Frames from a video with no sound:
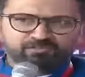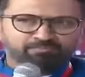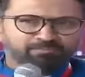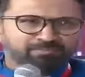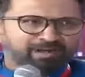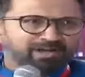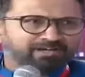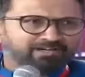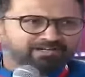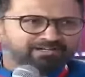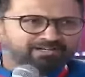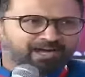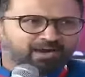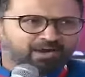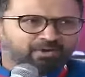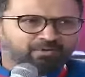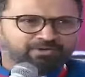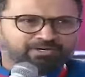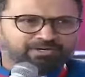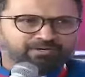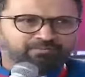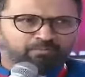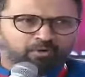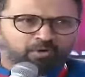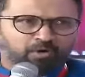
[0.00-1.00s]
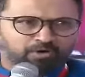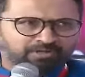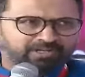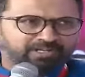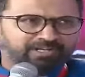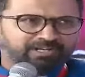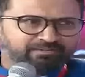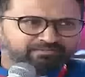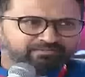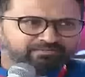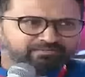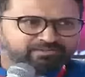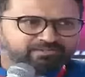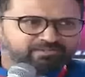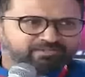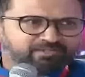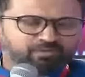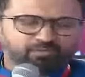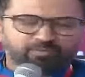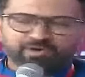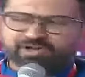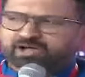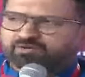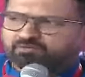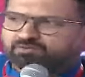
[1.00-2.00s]
meltdown in Maldives
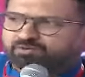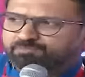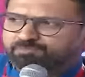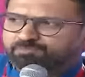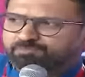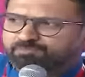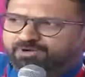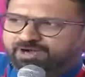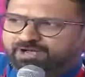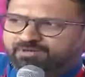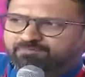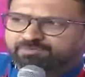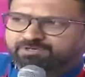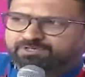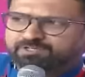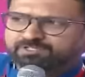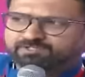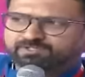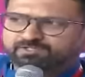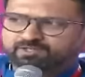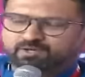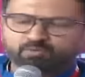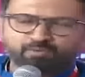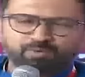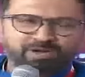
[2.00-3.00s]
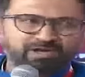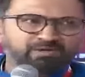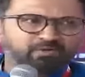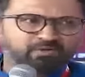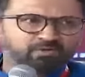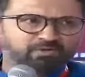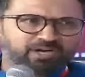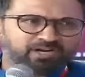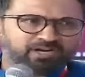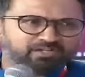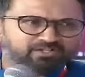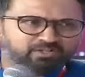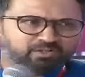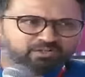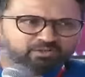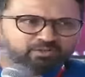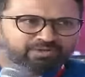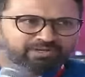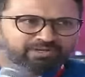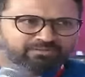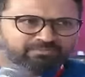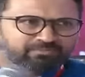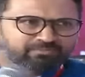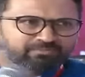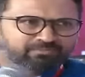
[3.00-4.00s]
when our Prime Minister went to
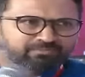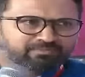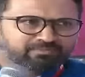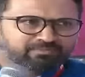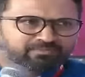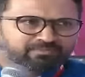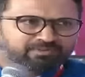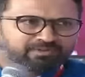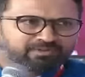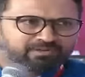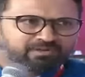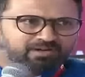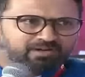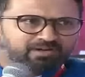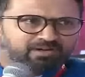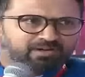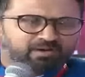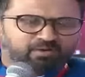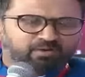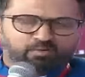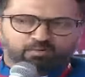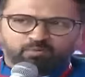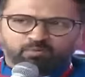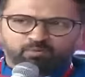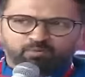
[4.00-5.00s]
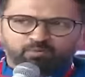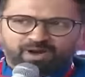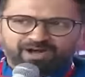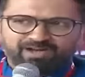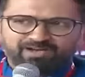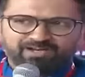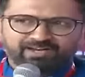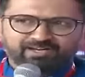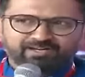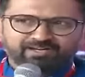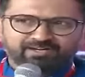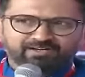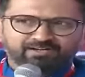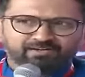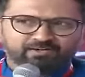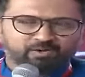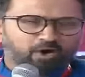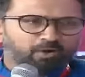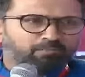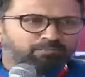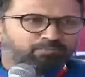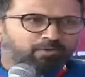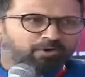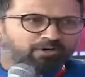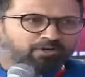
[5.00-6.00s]
Lakshadweep? Why did
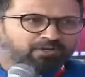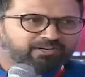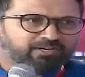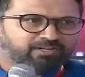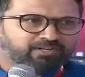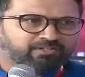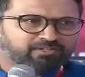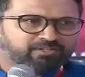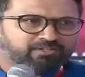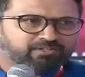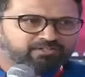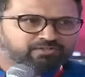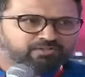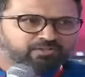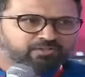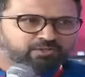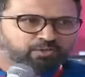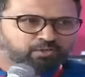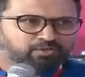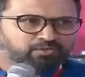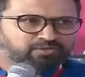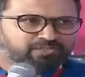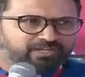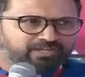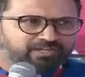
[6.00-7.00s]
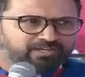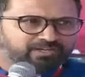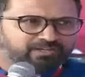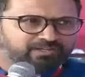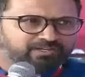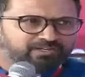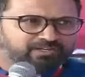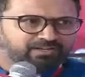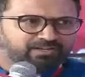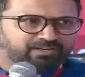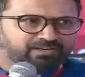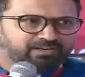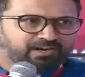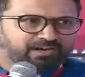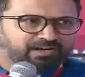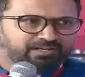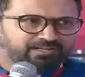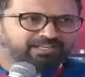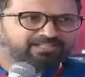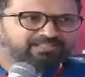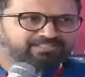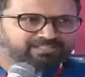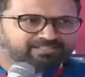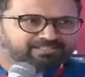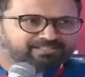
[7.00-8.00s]
your politicians lose it? At
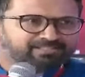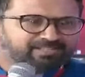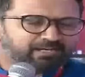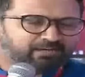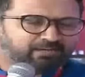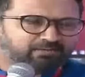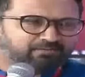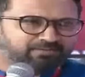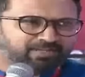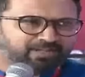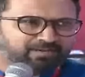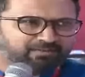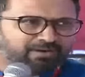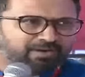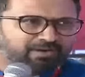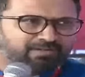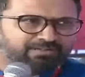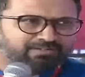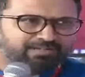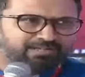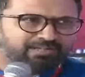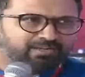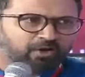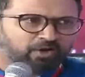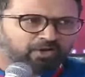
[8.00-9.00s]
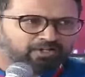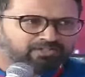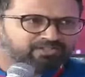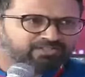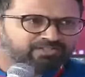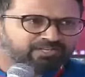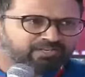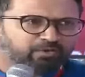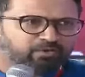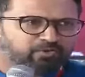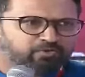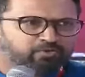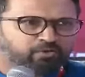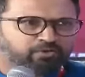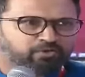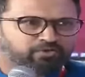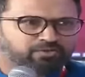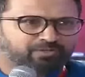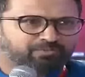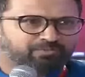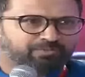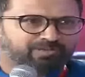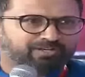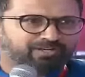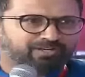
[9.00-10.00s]
least a set of them. They lost it on
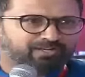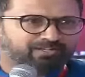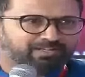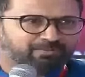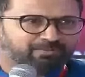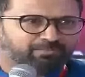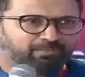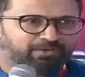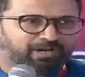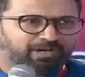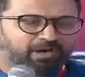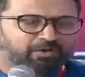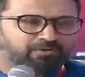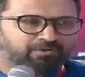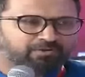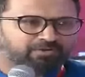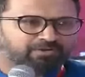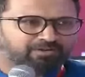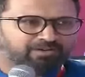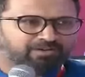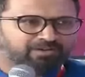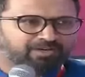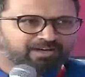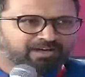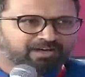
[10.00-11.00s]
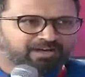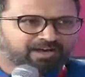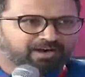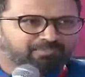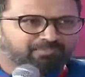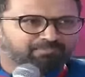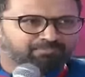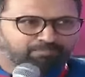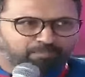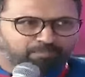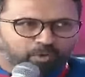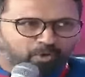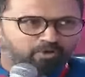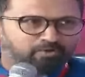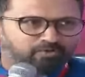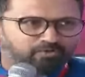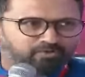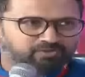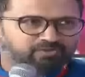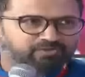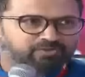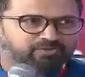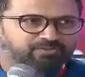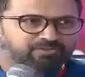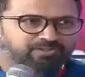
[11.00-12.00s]
social media. They put out
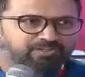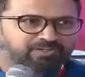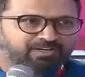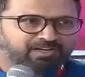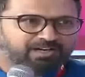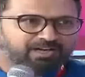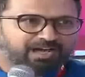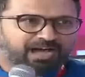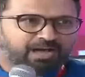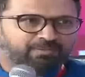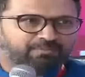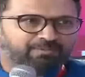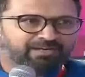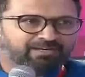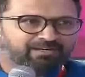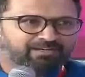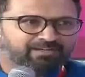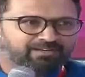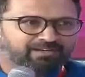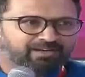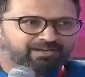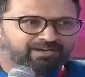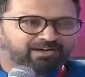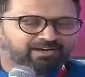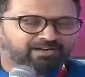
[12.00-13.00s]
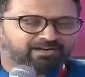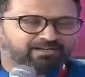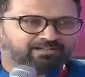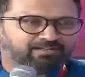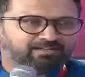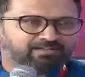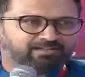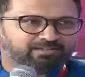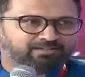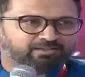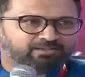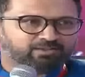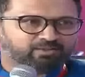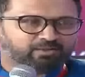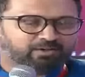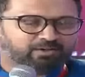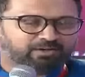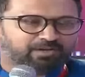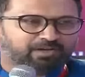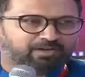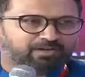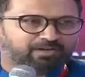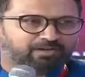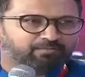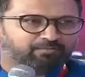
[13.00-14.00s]
posts, I mean,
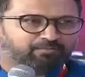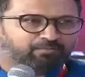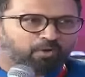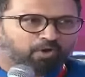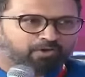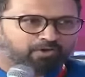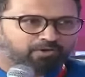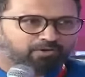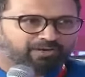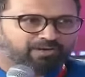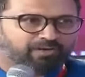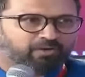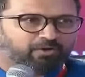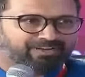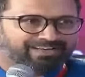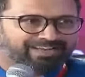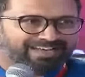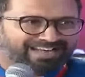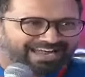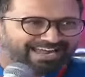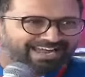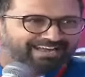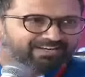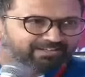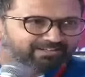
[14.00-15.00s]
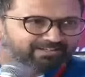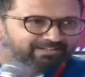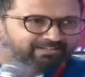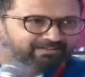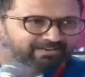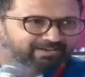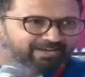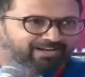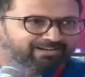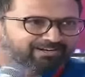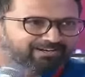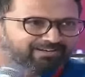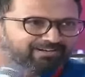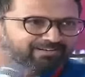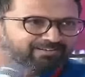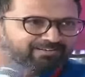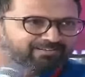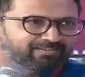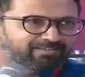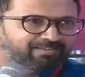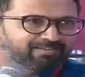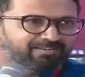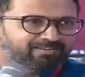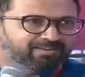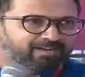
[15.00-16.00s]
bordering on hate, right?
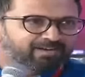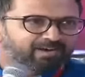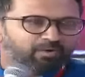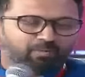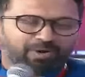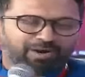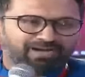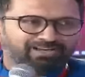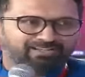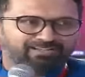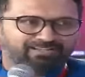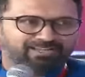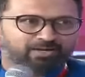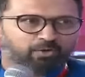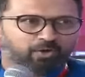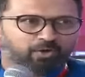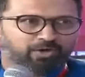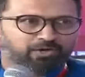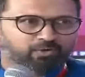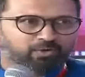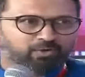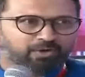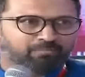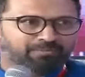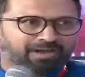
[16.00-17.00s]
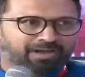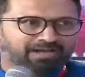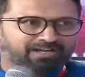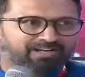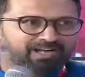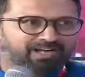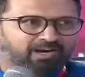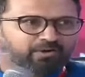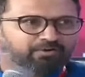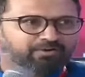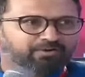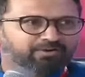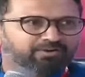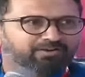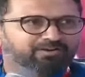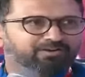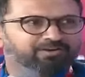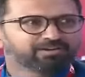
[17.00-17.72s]
Why did they go into a meltdown?